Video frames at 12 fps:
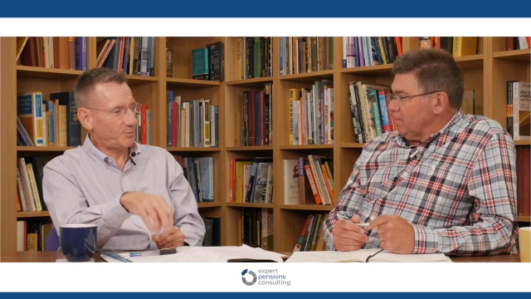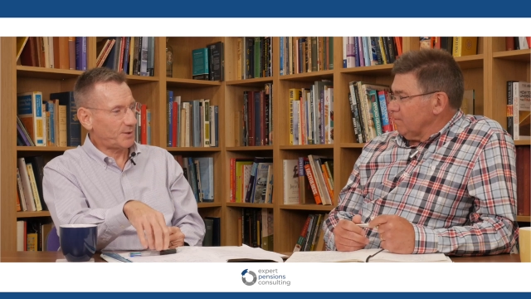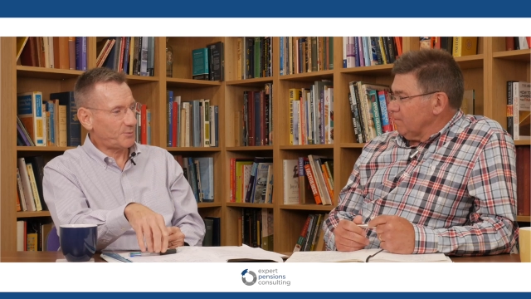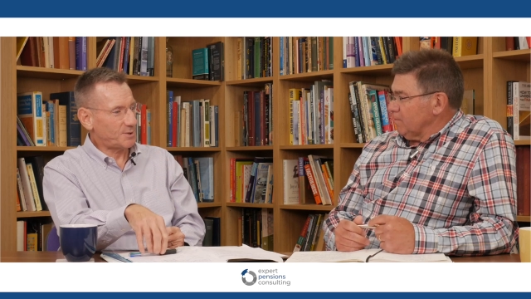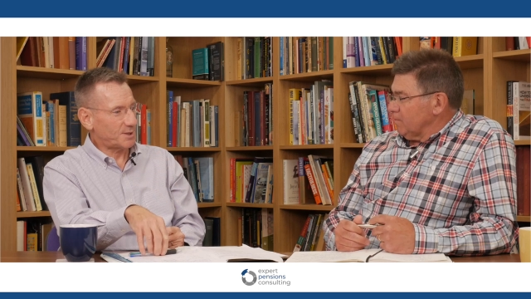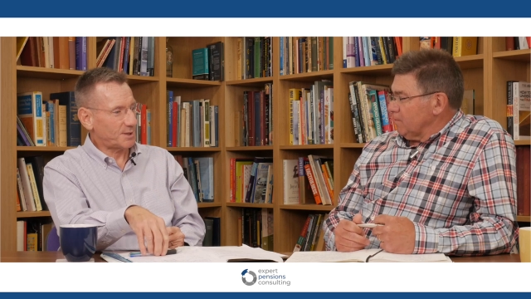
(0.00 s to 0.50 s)

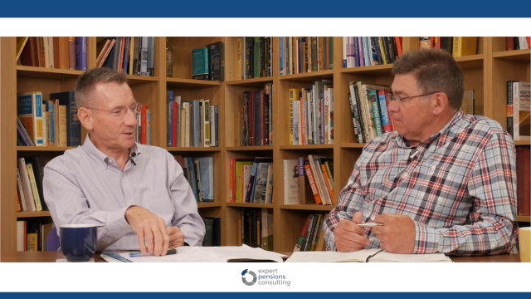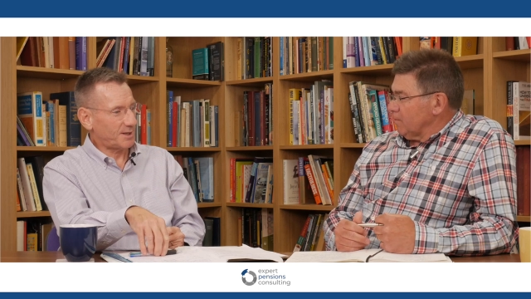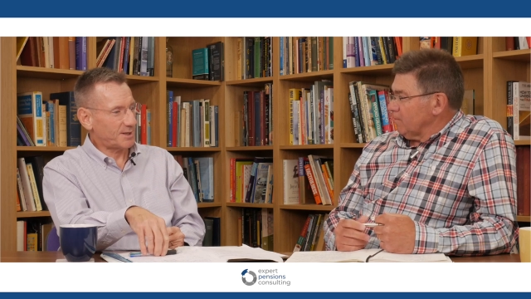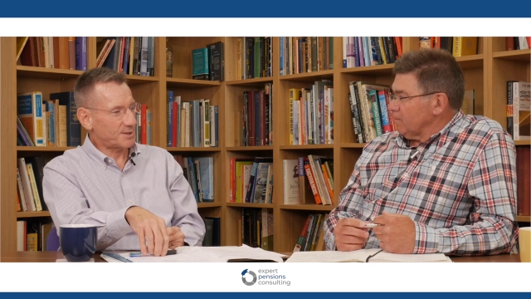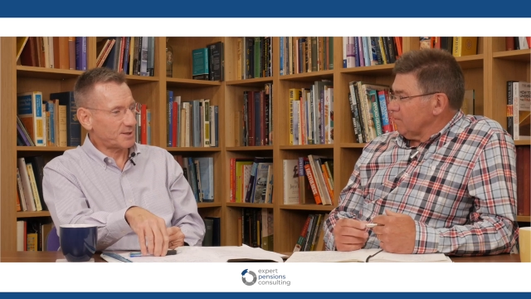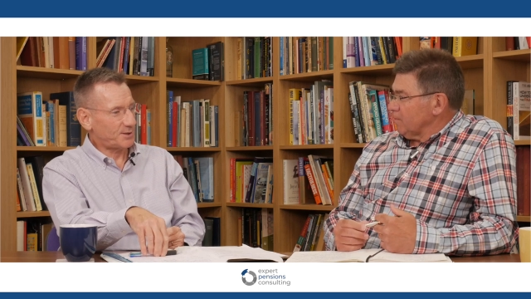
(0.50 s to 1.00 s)
Speaker 1: Peter, which I
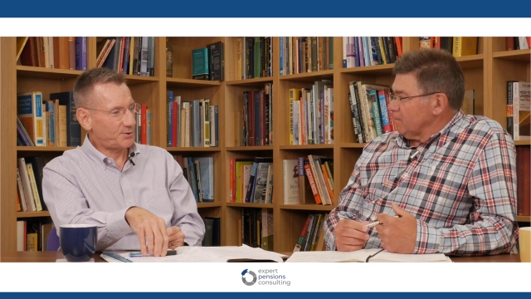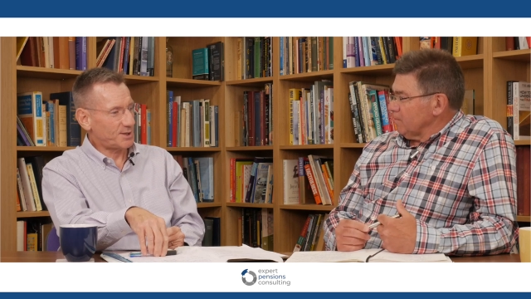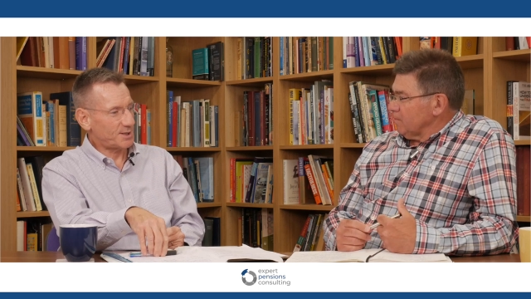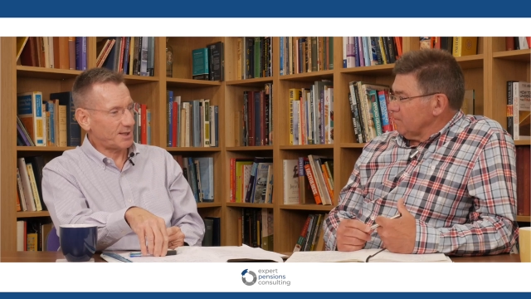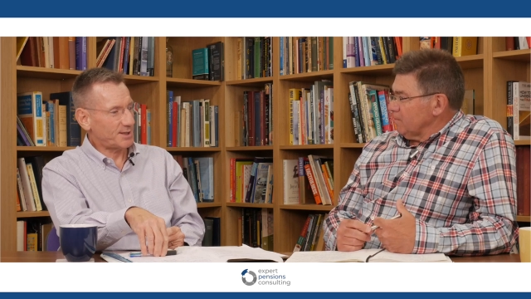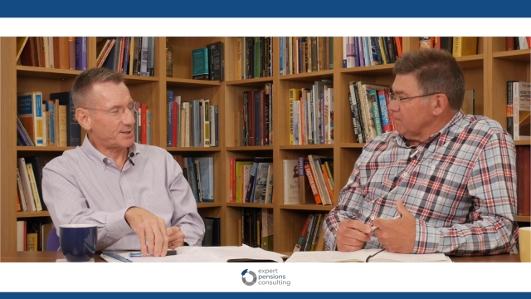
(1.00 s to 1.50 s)
think is
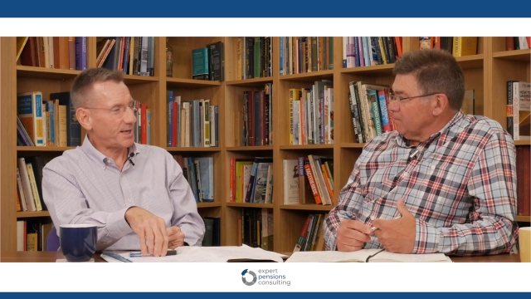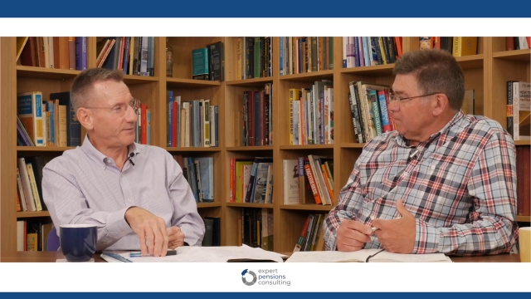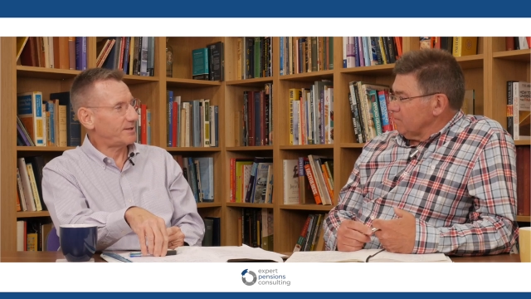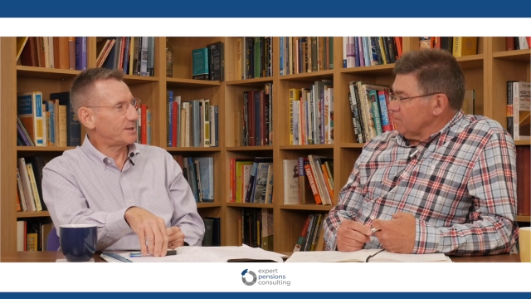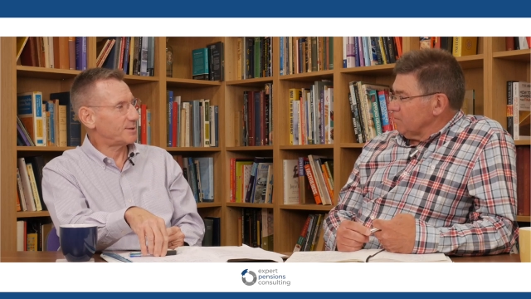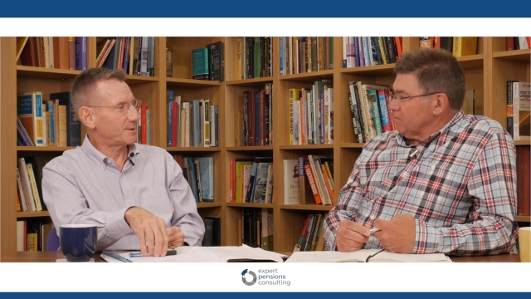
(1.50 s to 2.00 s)
interesting, is
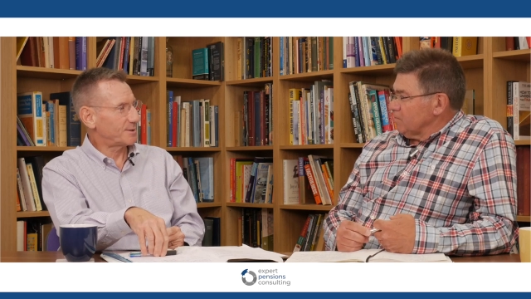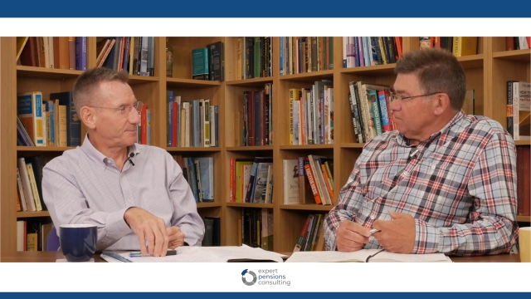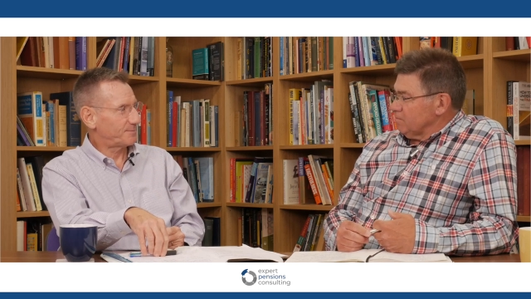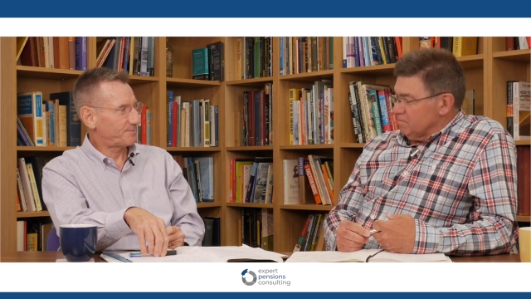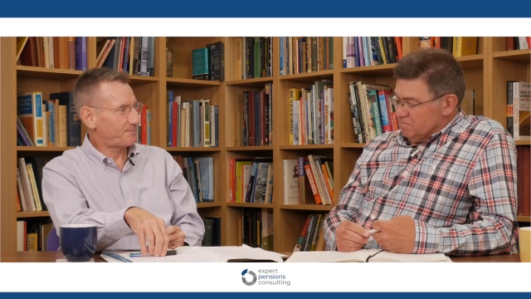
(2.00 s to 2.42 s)
evidence.